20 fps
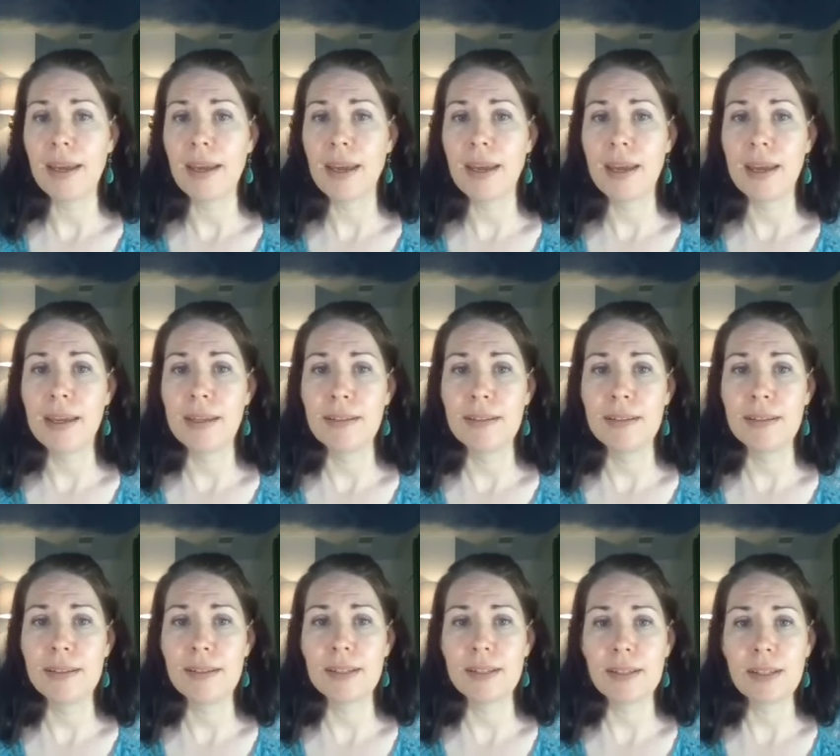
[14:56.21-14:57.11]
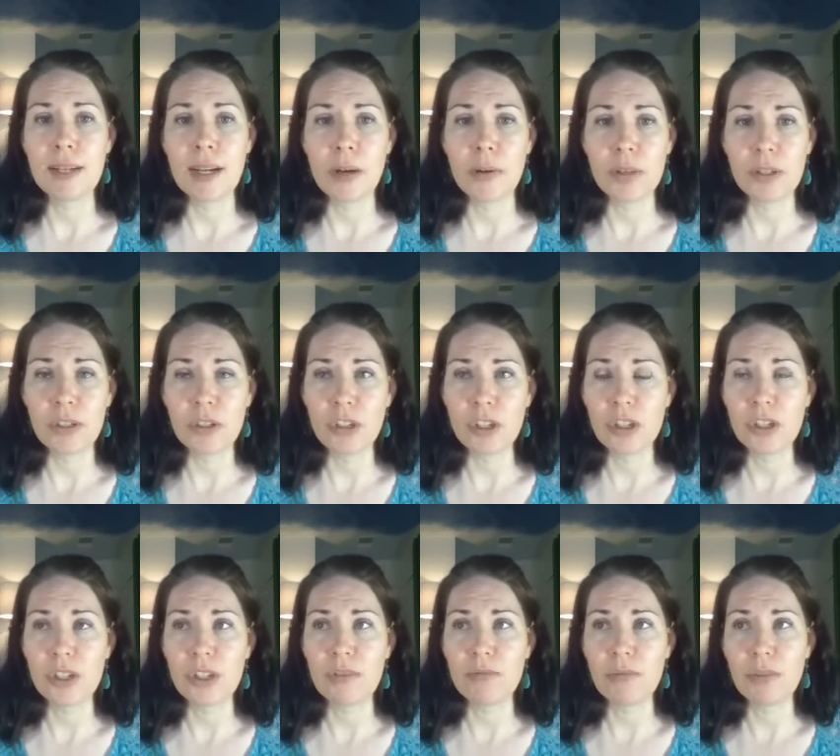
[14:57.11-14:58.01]
and you know it's
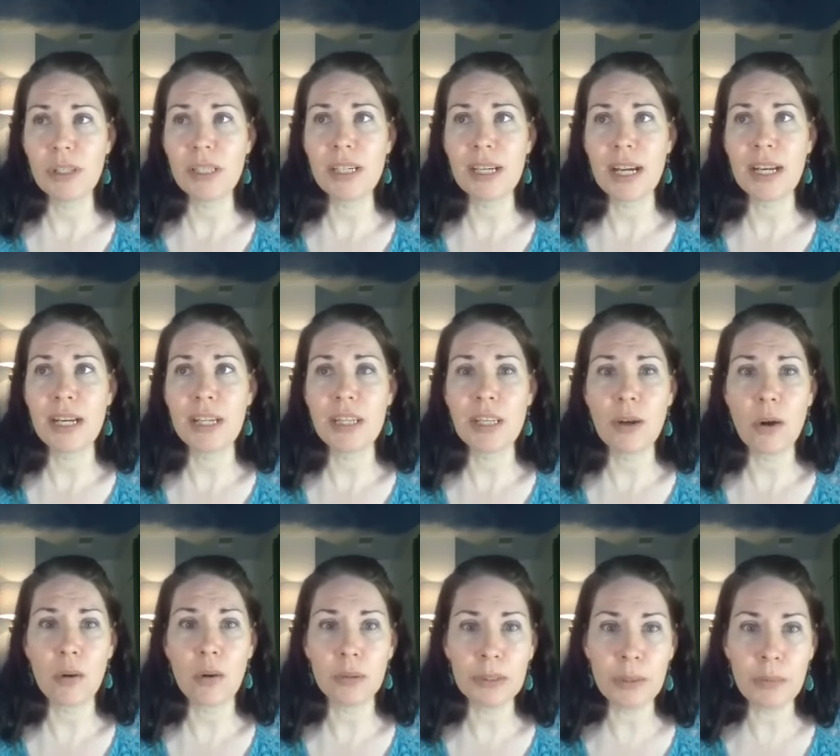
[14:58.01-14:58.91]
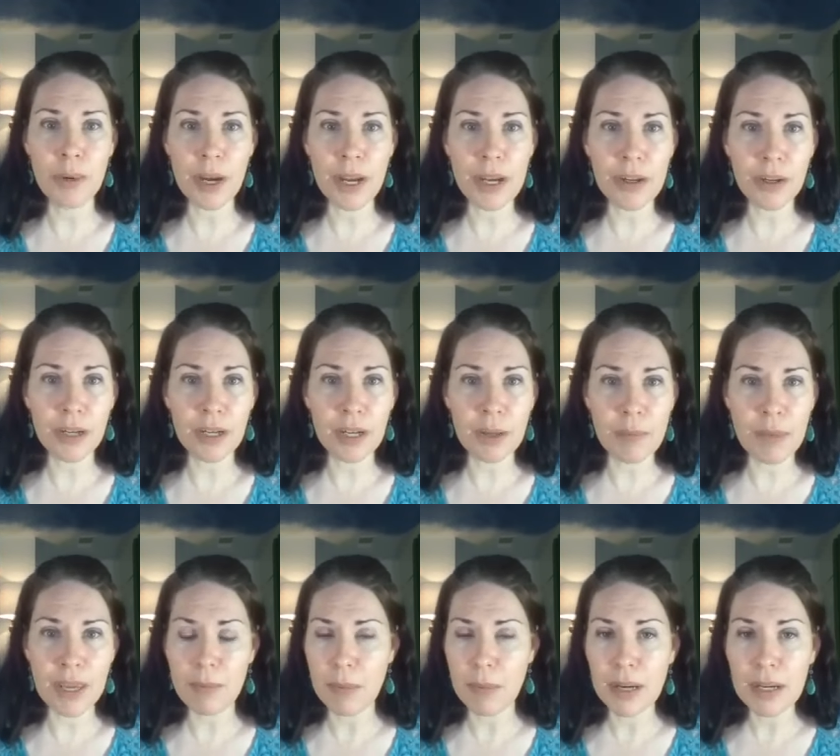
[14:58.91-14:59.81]
just really kind of the only way you're going to
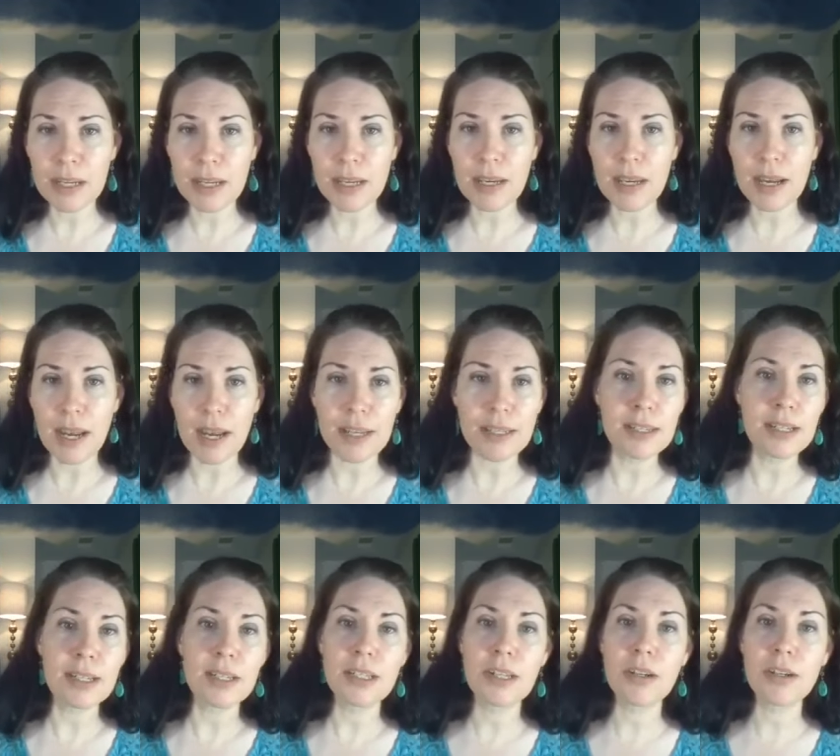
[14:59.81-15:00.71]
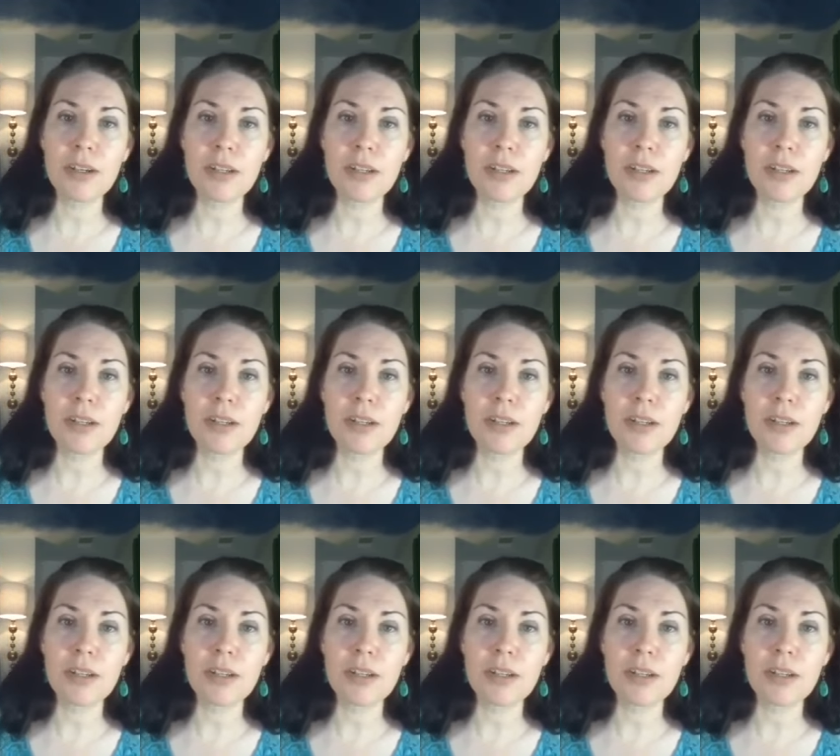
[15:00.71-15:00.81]
make money as an interior